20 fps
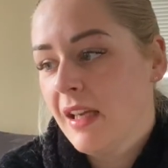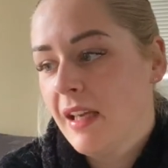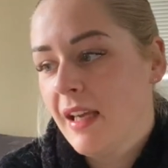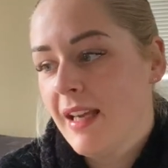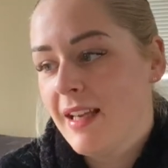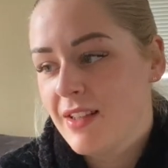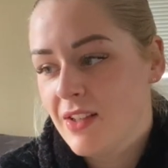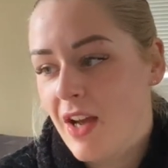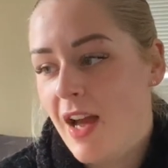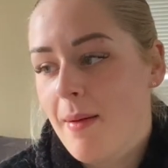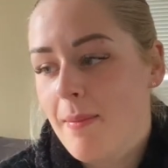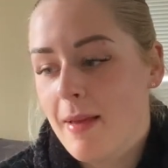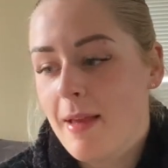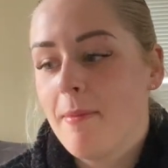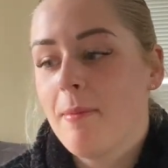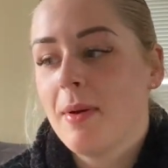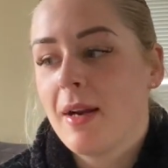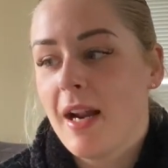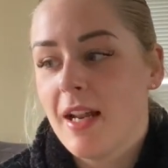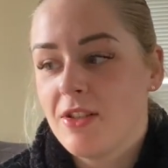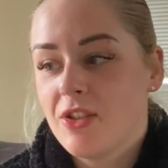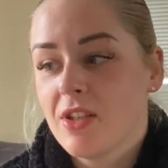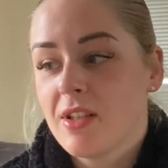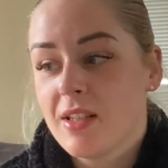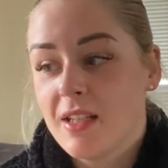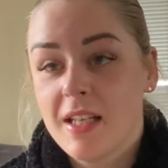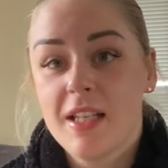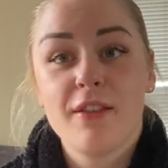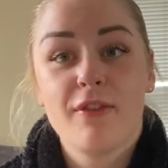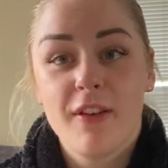excite me, but I
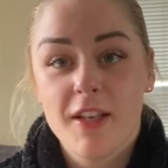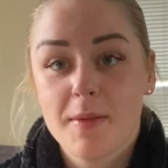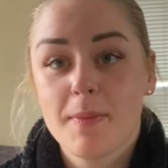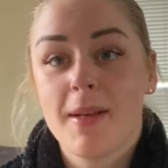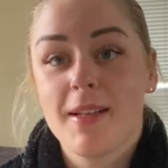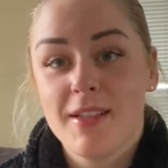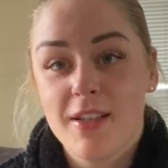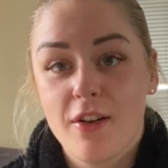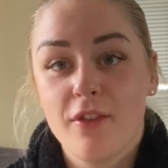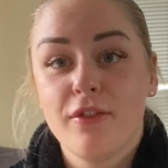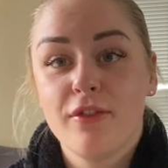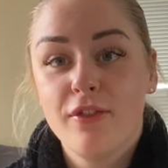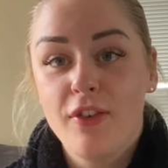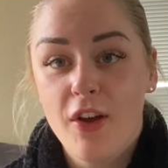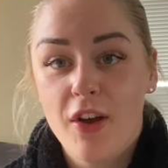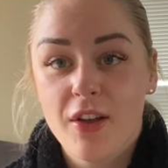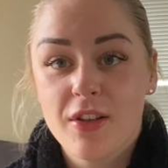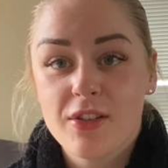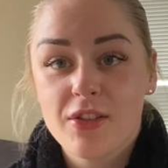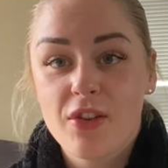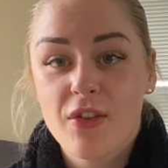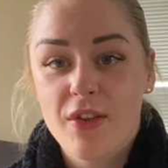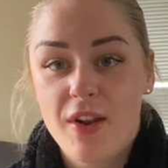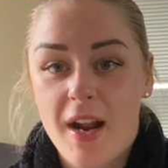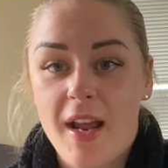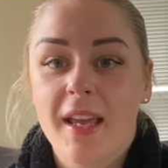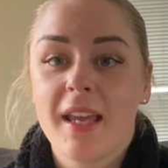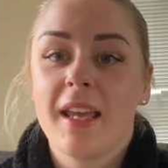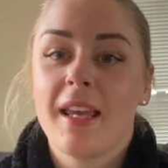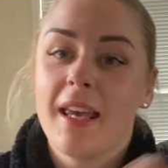just need to fix myself first so that
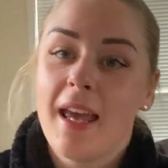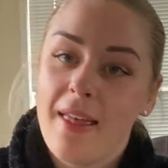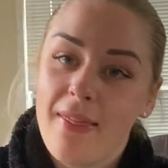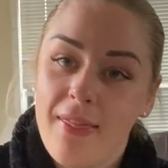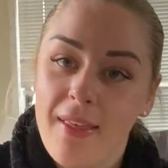I can get